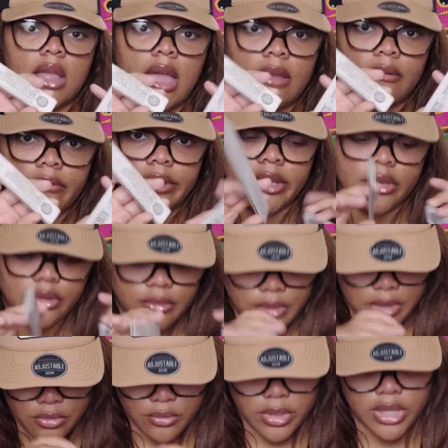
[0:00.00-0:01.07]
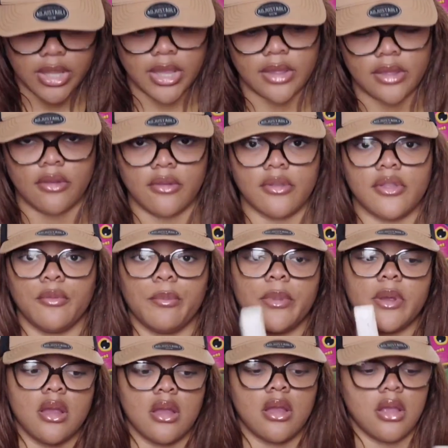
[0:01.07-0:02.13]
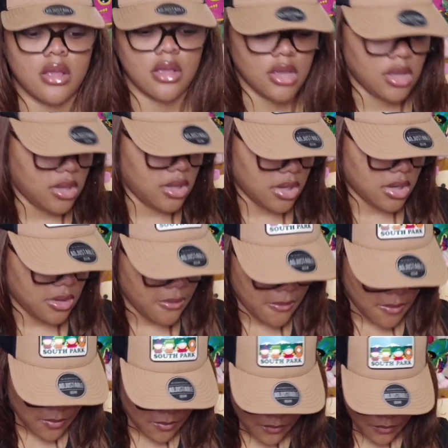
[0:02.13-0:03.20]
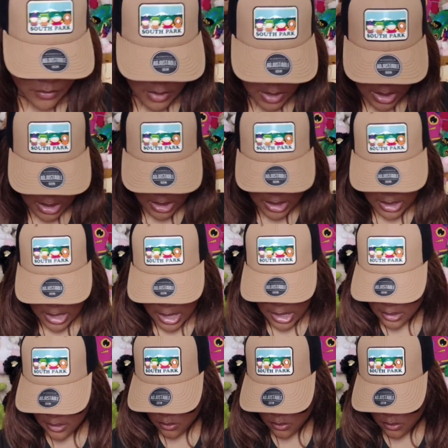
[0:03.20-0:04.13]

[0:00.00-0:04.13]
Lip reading: I really do enjoy these. They're super good. Next,